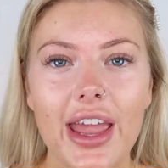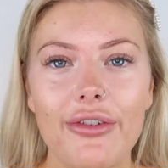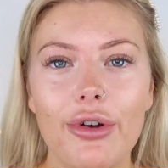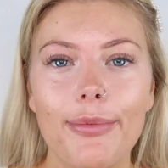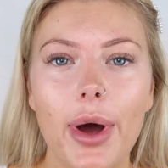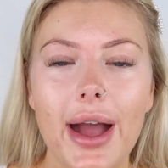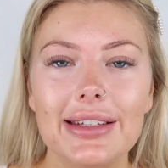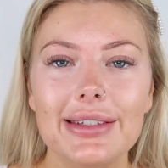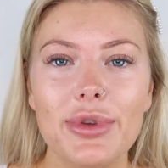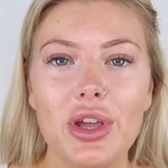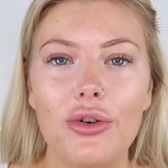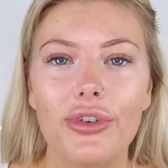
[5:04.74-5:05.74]
It reminds
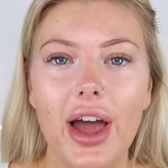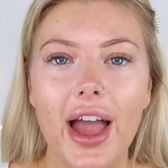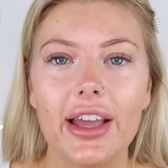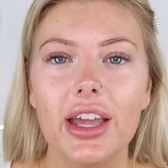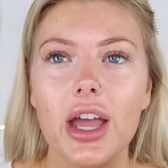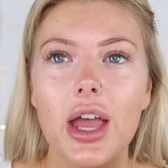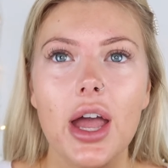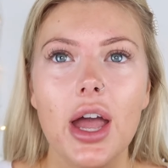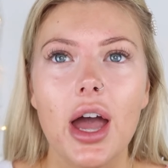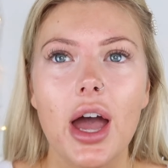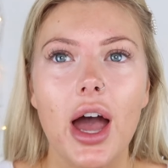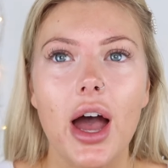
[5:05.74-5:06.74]
me of like
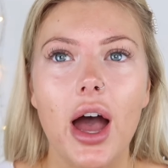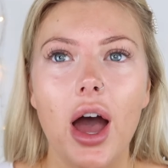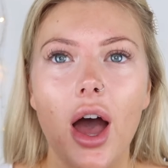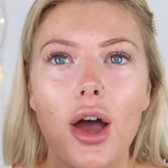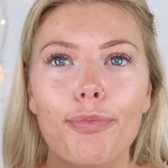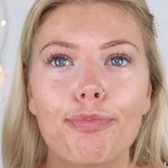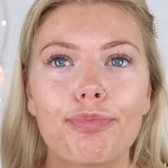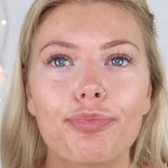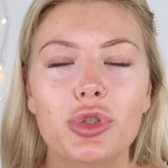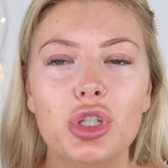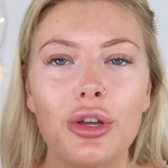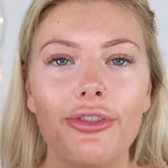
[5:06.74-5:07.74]

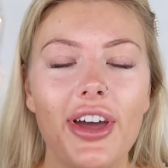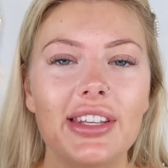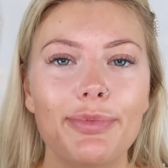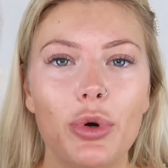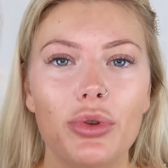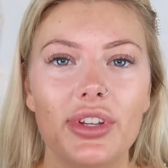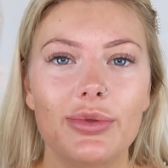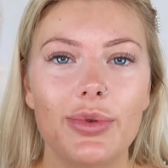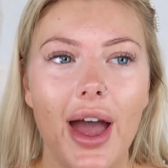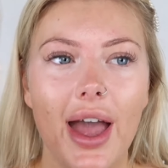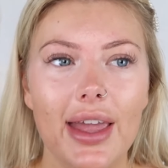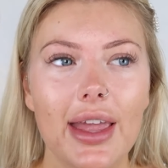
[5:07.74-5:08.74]
Too Faced Born This
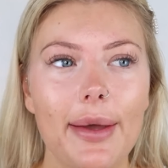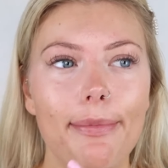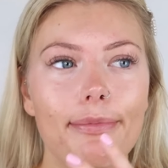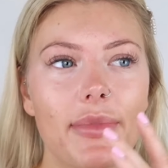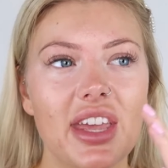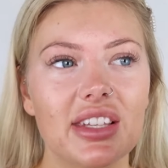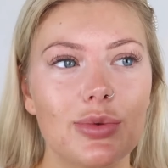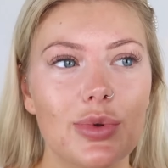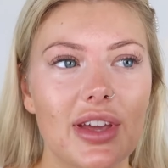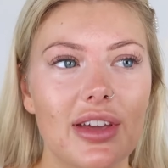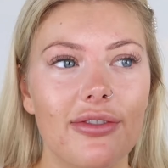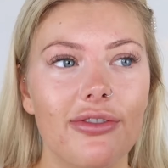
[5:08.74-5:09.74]
Way mixed
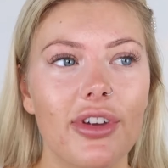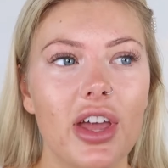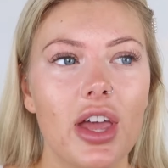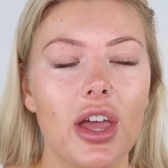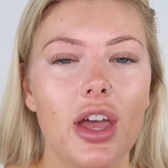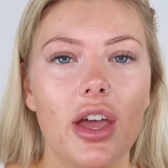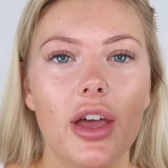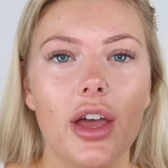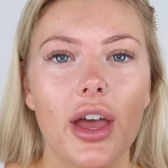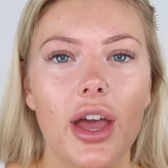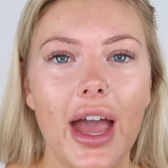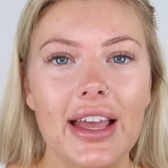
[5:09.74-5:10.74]
with
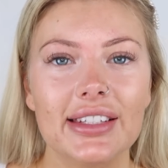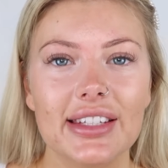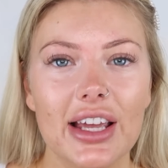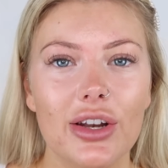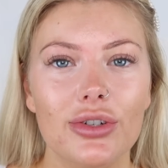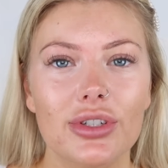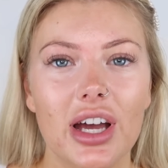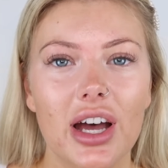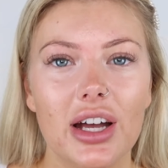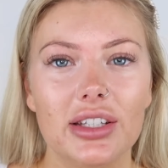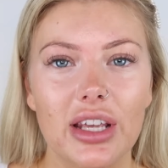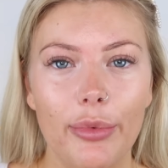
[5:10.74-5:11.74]
Estee
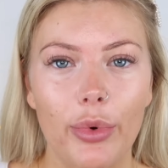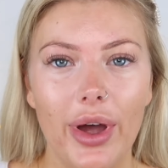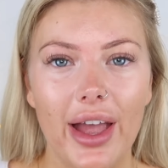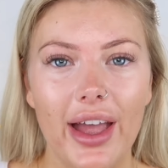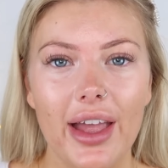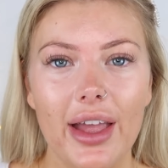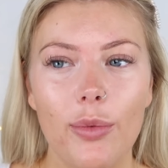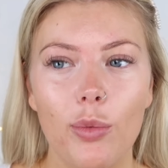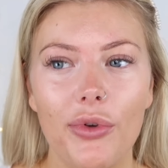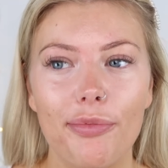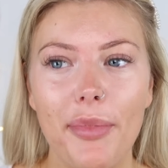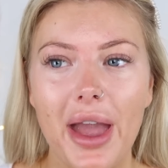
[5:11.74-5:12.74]
Lauder Double Wear
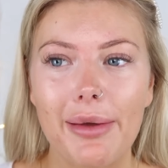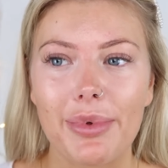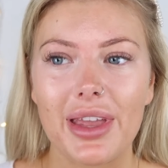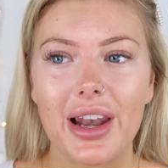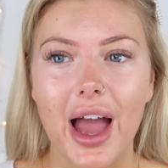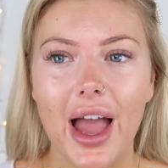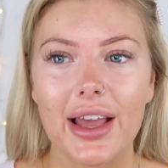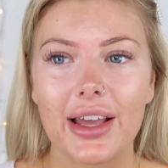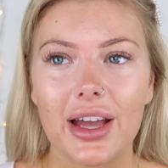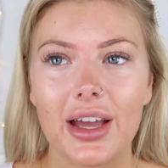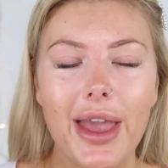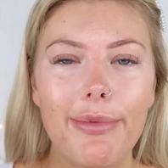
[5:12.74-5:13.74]
with maybe like
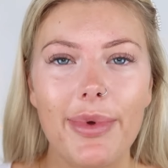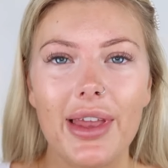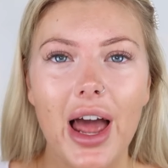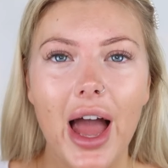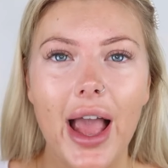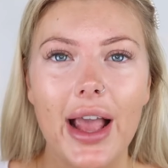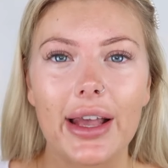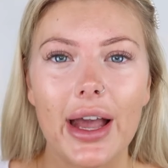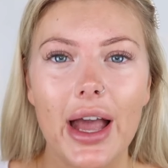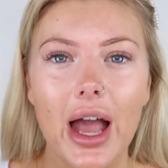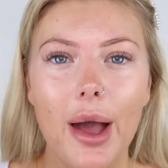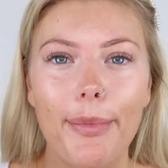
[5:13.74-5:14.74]

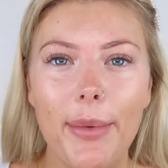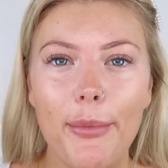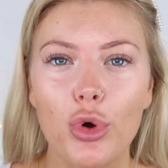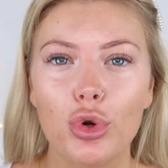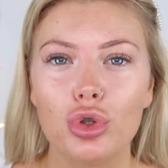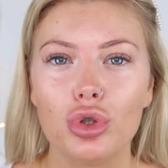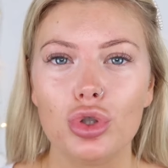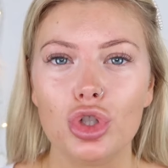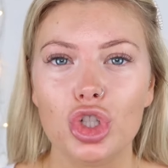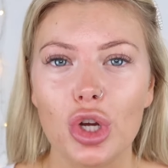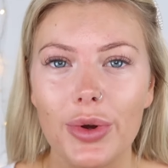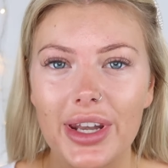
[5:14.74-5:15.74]
a bit more
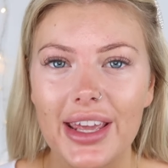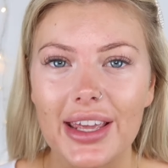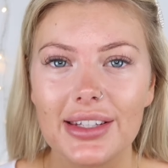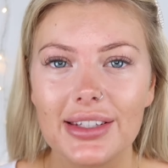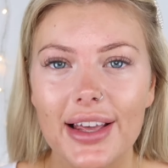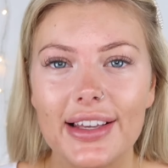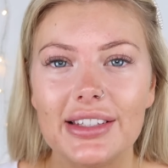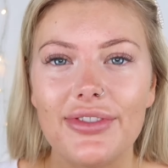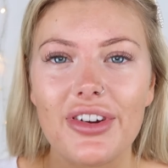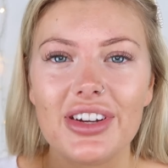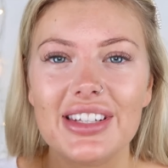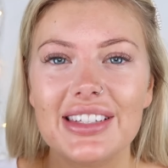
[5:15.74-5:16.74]
dewiness. Like it's
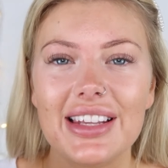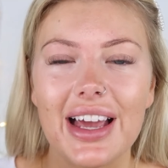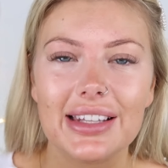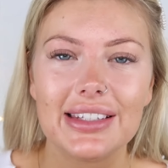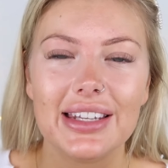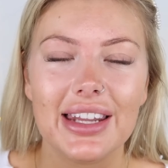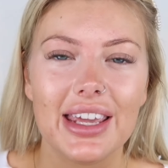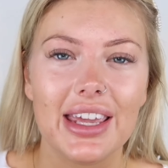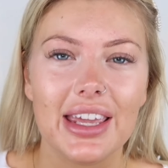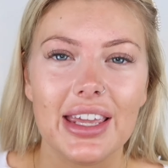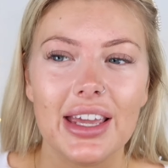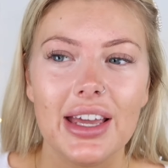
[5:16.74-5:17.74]
very
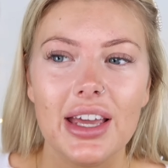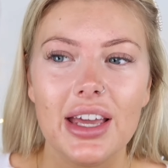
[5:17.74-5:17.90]
satiny,